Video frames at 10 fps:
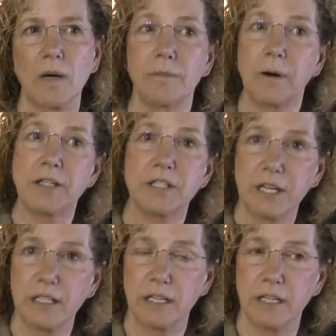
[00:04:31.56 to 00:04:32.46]

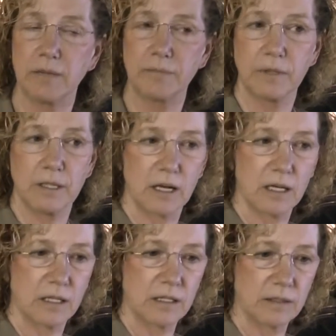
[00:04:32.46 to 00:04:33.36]
Pricing on the
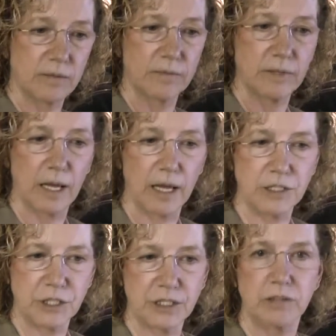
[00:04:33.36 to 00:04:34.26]

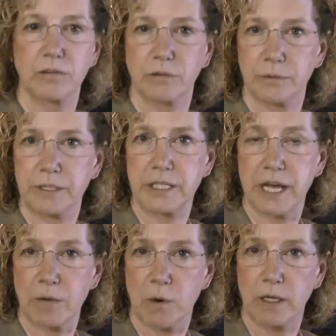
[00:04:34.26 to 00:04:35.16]
AG
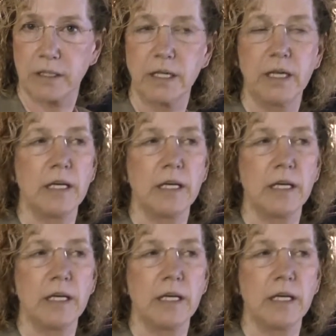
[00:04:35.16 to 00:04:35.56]
3D-A1